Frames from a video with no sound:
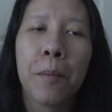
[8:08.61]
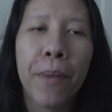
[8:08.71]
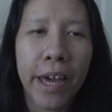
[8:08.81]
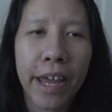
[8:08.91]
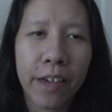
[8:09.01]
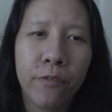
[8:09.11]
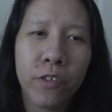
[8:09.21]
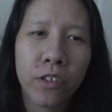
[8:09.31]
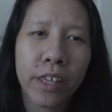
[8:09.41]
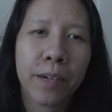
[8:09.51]
But I
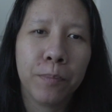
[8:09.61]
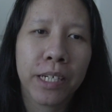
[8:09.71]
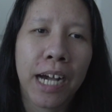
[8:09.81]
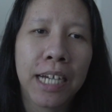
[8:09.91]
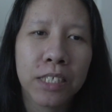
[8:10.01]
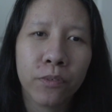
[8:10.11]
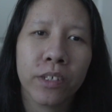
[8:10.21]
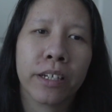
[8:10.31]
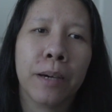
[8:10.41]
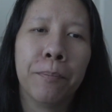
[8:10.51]
feel like because of
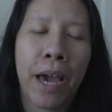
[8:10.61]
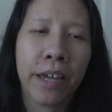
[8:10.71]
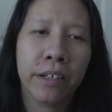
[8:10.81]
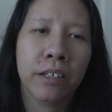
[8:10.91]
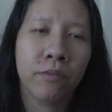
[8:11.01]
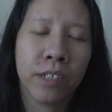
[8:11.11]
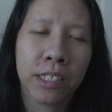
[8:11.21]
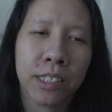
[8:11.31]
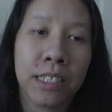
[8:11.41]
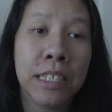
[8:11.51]
the
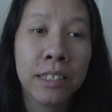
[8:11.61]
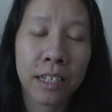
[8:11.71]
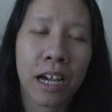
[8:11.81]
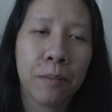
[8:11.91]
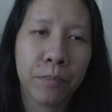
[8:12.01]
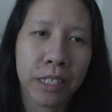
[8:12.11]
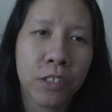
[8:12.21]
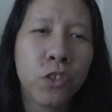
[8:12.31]
competitiveness in the company,